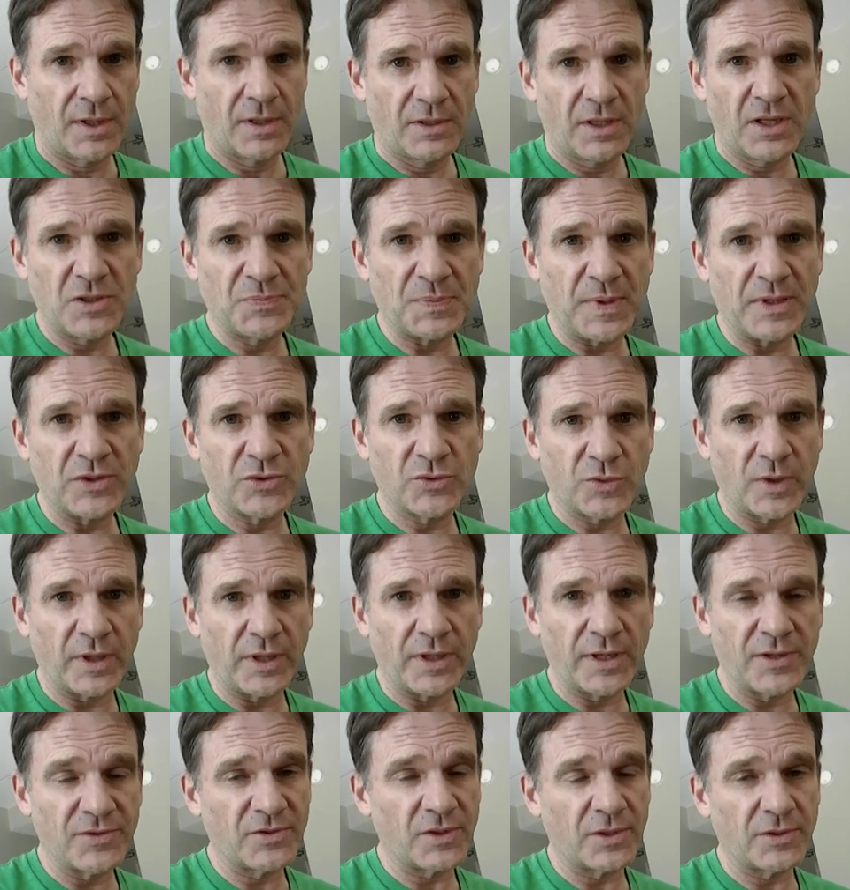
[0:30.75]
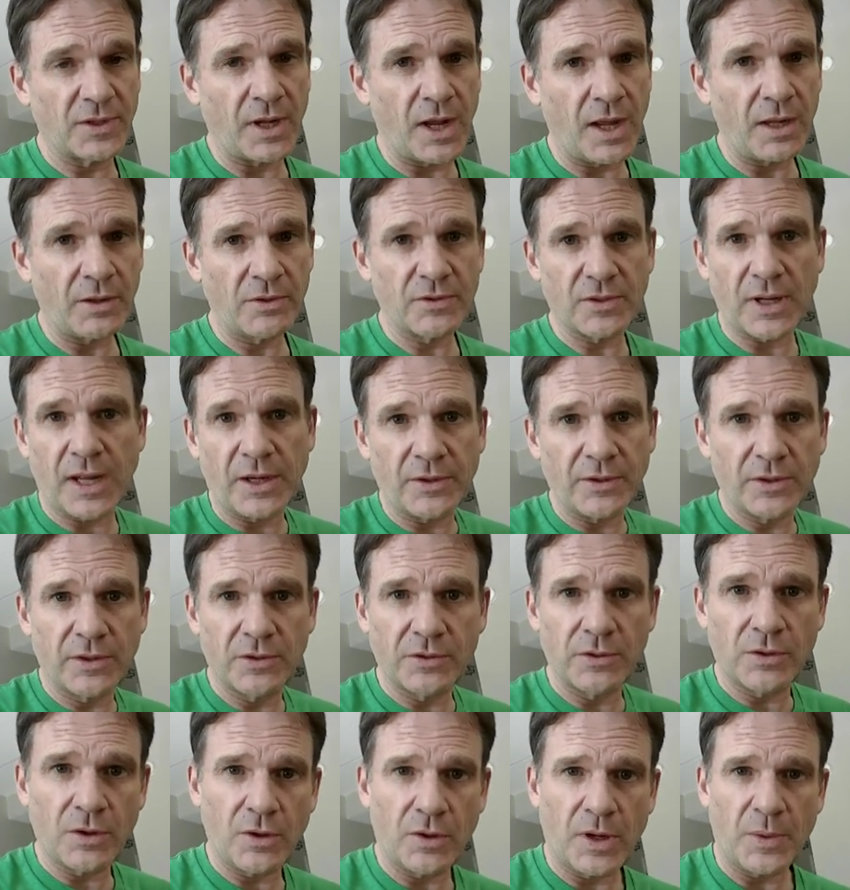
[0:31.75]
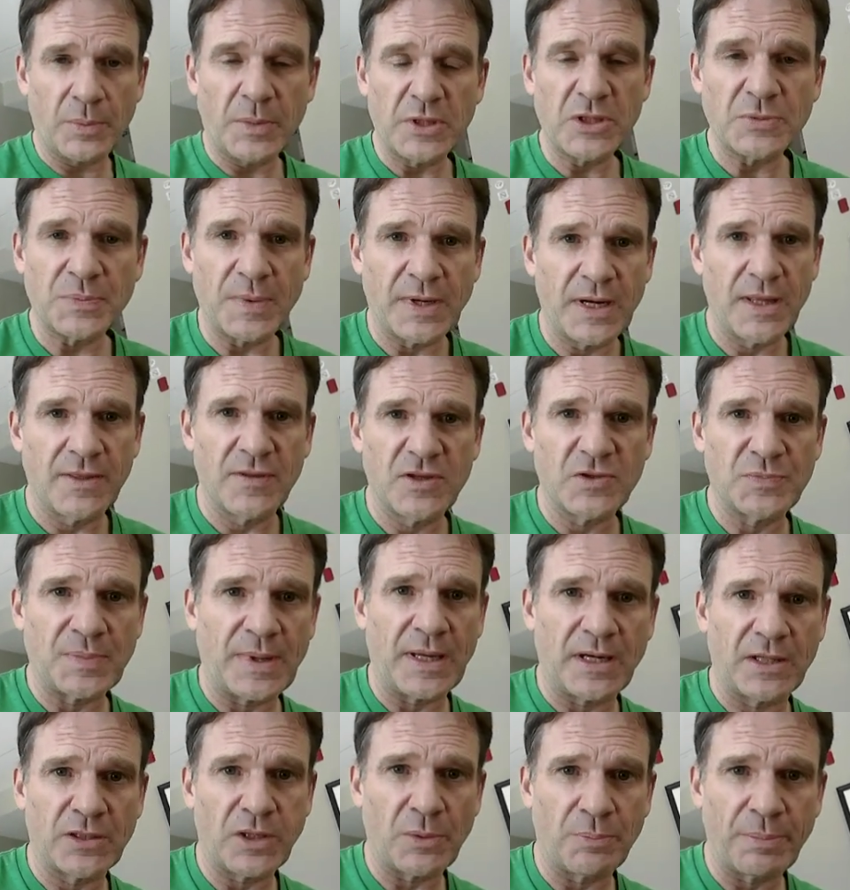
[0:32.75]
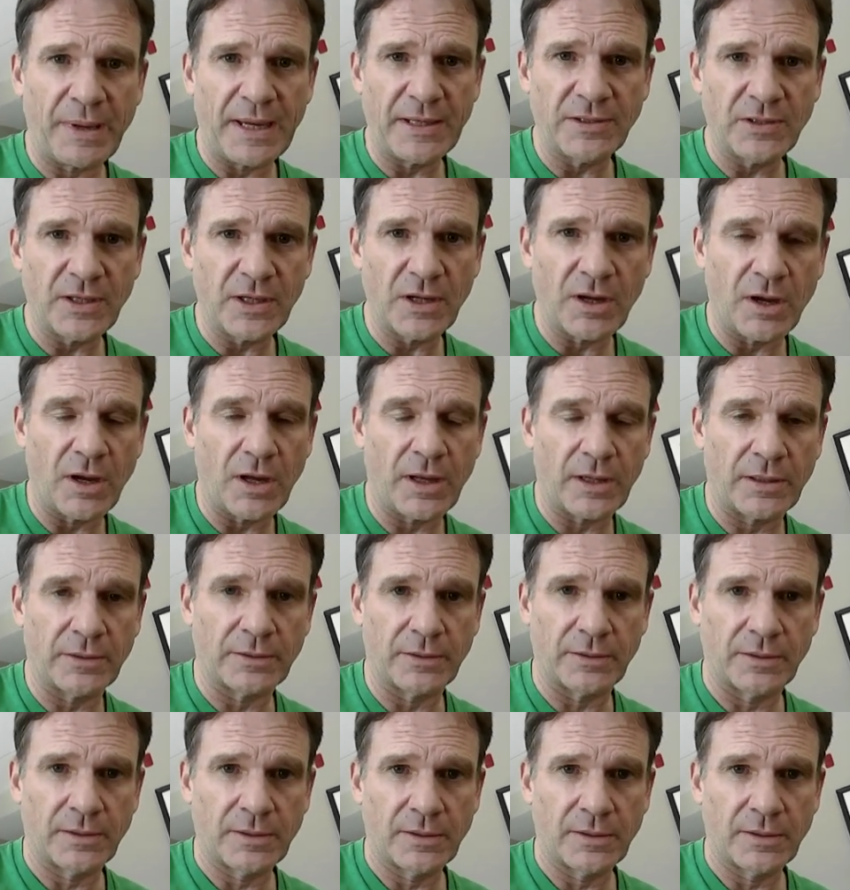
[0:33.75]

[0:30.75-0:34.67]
They spent trillions of dollars. How do you know how much money they spent at the Pentagon